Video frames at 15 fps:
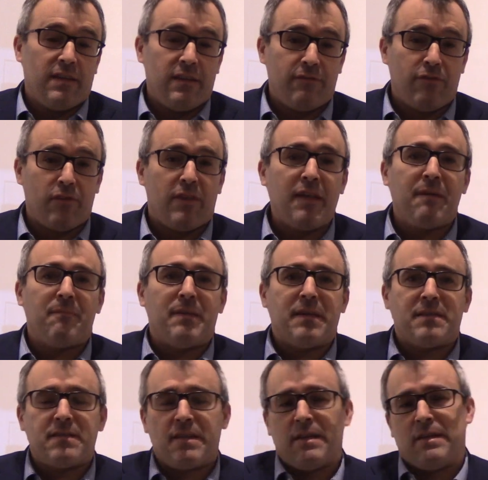For them,
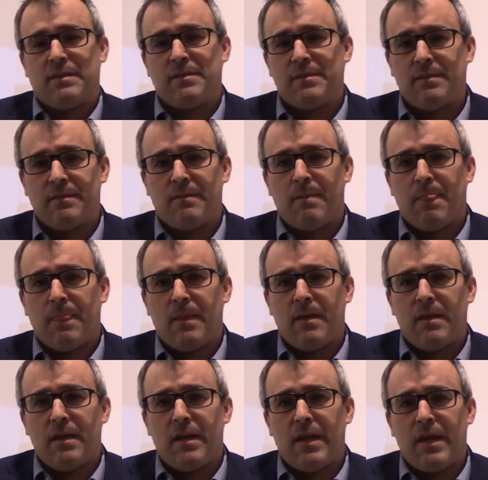it's
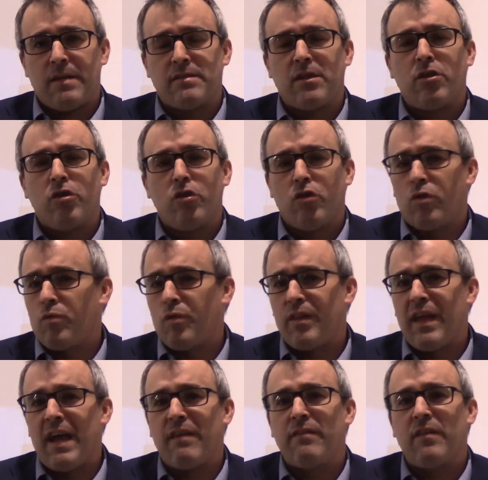a cure where
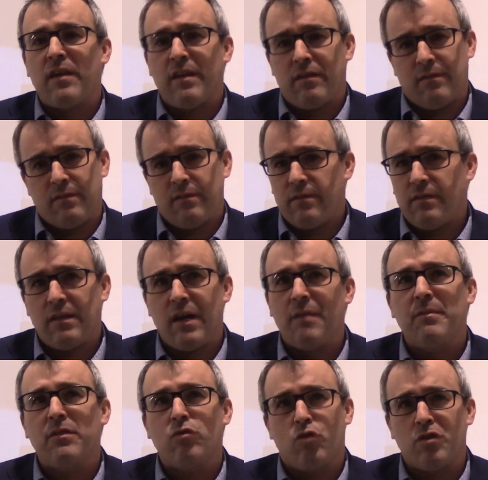they have none
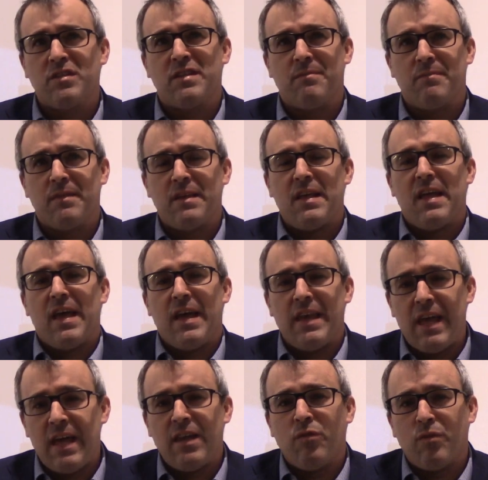coming towards them. And
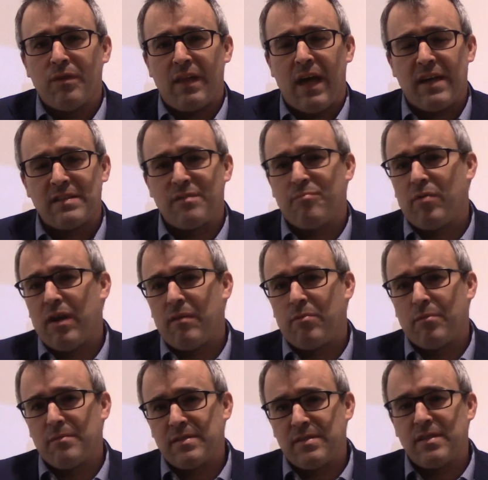anyone that has a
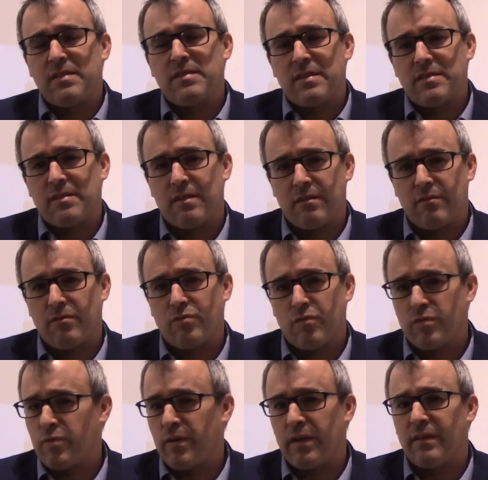problem and sees us
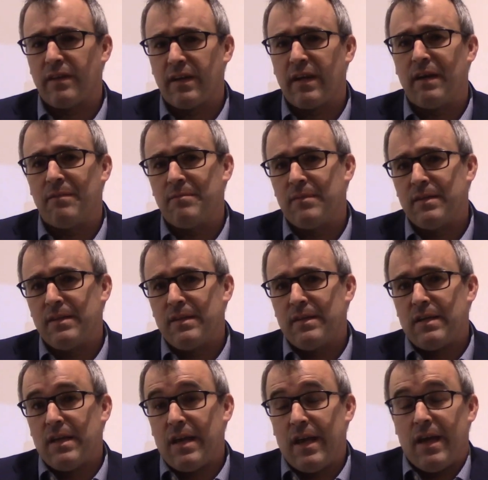was willing to come.
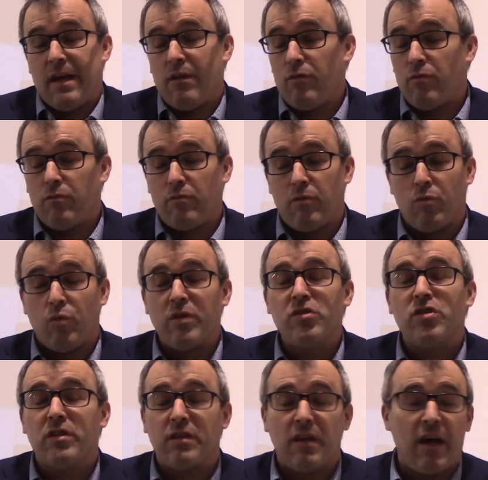We're
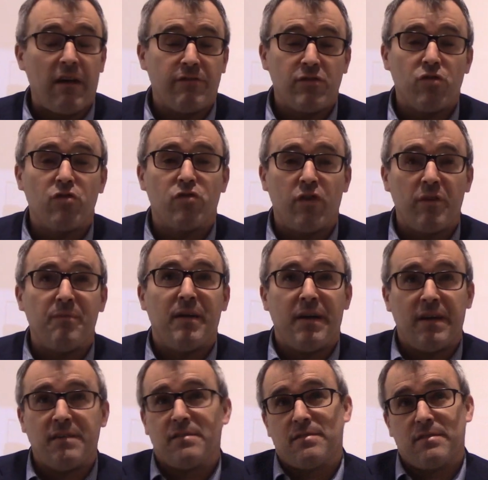wishing to have surgery by
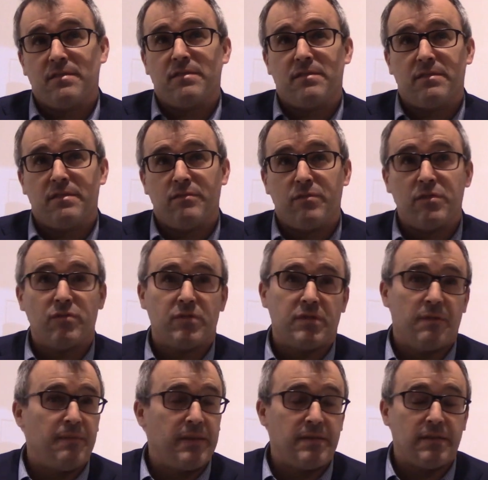us, which was
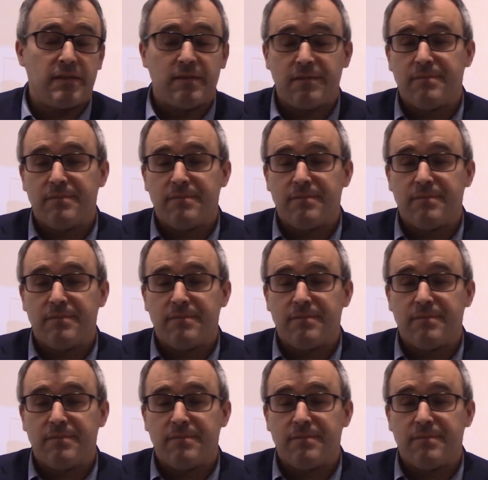amazing.